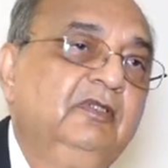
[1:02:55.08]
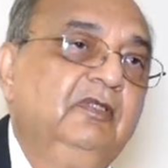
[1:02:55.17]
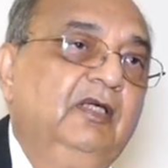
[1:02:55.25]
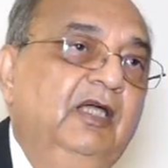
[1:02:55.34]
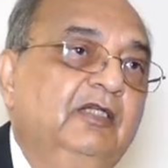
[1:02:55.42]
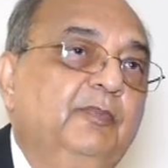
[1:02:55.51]

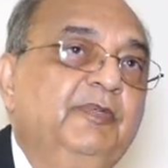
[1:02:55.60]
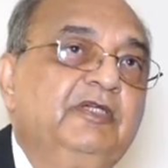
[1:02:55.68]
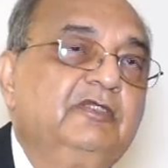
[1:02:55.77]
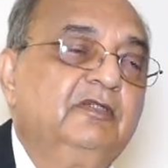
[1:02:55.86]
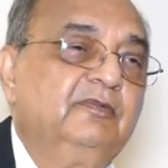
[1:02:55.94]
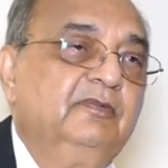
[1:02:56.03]
and the
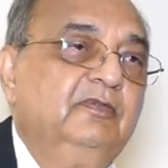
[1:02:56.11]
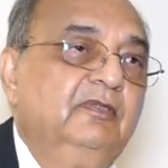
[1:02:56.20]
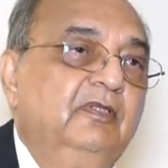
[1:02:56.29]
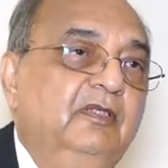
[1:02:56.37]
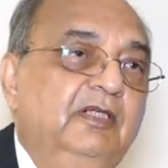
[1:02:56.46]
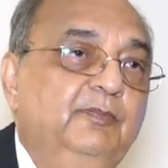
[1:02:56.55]
patient's
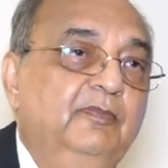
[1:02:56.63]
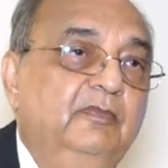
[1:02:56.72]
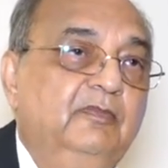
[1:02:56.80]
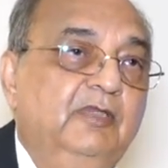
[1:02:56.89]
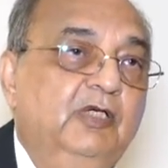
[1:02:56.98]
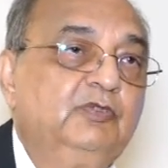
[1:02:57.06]

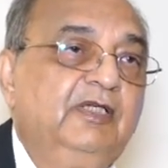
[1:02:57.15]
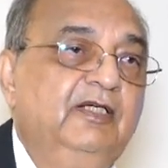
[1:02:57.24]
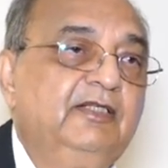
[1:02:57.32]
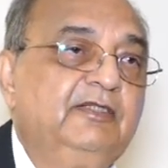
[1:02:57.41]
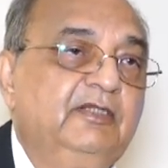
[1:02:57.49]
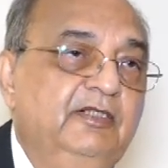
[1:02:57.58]
mouth
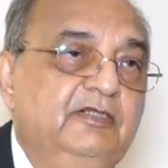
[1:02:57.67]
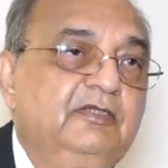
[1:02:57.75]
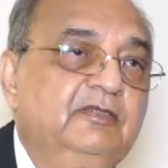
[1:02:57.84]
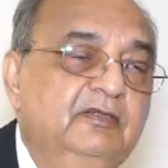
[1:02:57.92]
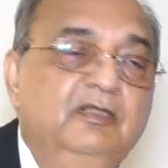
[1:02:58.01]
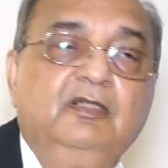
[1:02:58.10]
hygiene
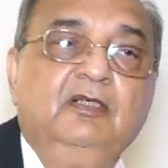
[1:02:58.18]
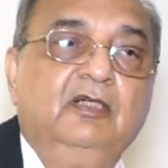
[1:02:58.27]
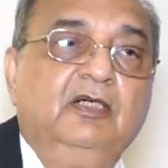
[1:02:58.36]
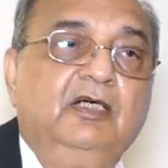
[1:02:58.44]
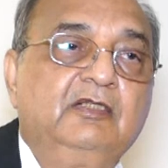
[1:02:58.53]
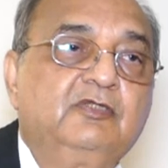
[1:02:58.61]
is
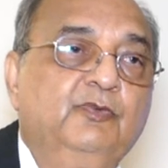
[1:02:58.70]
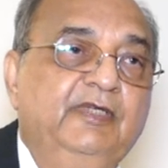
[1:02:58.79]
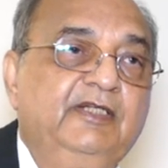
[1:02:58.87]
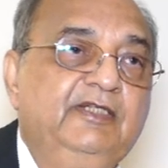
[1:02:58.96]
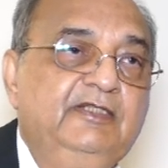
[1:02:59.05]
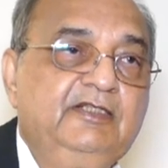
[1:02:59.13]
also
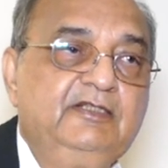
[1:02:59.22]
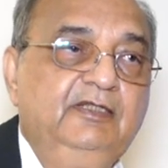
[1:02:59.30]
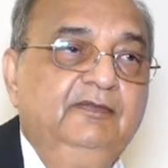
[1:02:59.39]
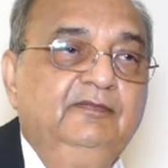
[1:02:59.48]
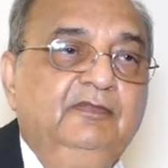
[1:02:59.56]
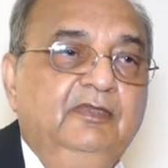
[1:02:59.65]
very
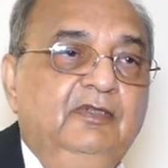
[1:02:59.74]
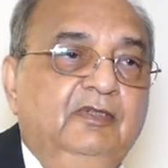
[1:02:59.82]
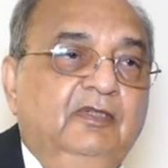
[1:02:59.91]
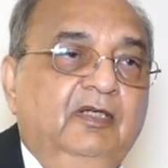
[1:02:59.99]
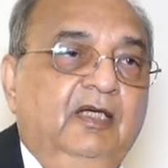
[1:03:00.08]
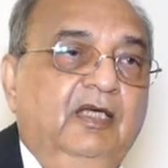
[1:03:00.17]
easy,
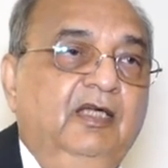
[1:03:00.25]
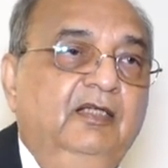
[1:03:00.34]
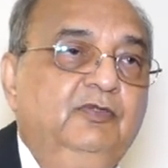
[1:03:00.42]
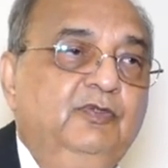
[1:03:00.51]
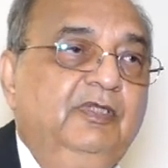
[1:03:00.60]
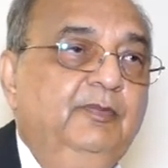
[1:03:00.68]
and
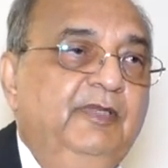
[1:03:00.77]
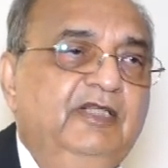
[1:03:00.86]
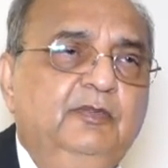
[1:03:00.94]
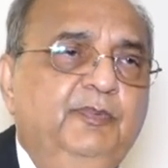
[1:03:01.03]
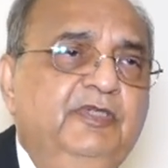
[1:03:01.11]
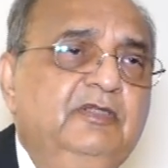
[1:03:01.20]
you can make
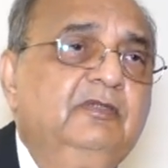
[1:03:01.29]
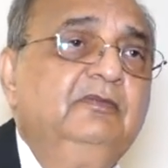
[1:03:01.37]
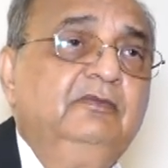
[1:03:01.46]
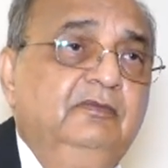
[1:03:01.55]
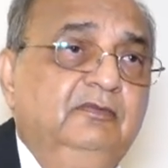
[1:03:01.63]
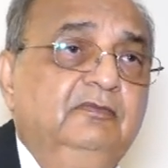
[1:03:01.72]
the
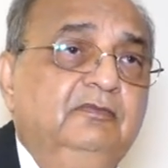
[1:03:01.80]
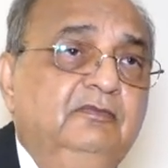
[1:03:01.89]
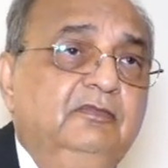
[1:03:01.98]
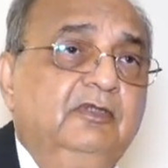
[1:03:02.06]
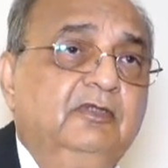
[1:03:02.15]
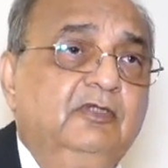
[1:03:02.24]
patient
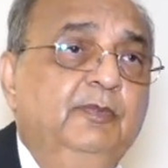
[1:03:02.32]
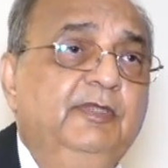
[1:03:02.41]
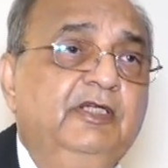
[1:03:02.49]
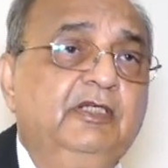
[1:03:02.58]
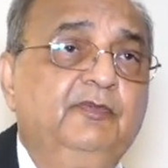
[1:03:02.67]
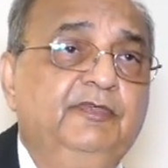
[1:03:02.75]

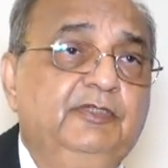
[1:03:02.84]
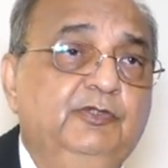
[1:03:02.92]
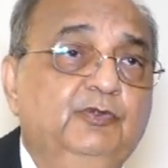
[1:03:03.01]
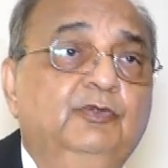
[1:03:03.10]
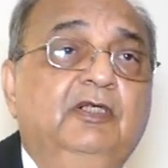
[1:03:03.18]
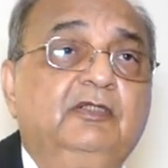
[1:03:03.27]
communicate with
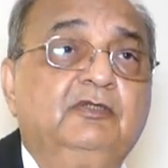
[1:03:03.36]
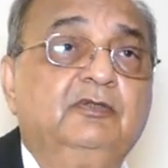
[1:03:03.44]
you also